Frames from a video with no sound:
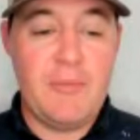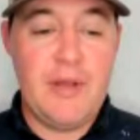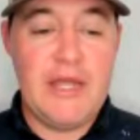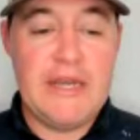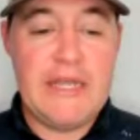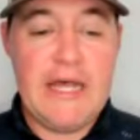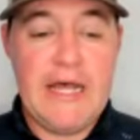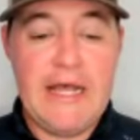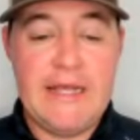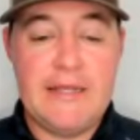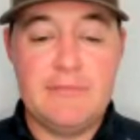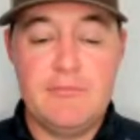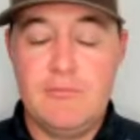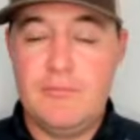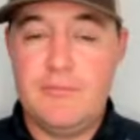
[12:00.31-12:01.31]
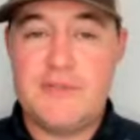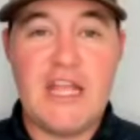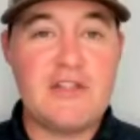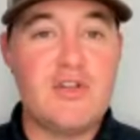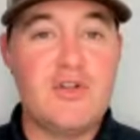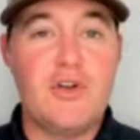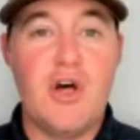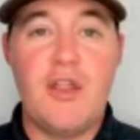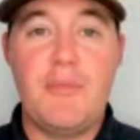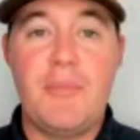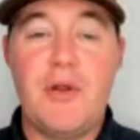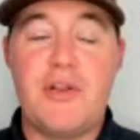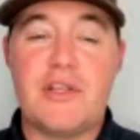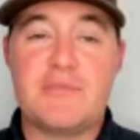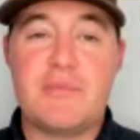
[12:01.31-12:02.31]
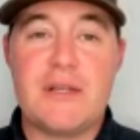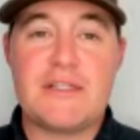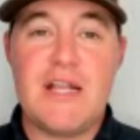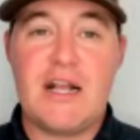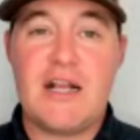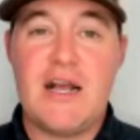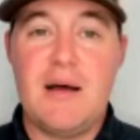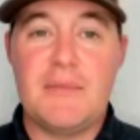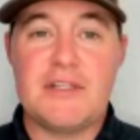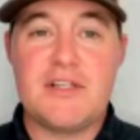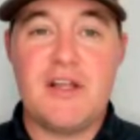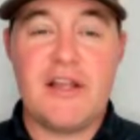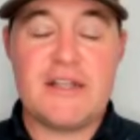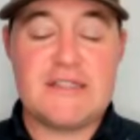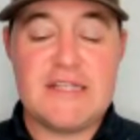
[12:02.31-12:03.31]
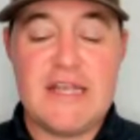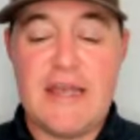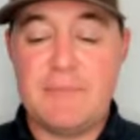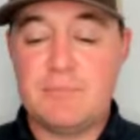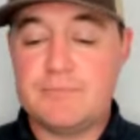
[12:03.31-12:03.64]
But uh, stay tuned on theponyexpress.com. That's all I can say.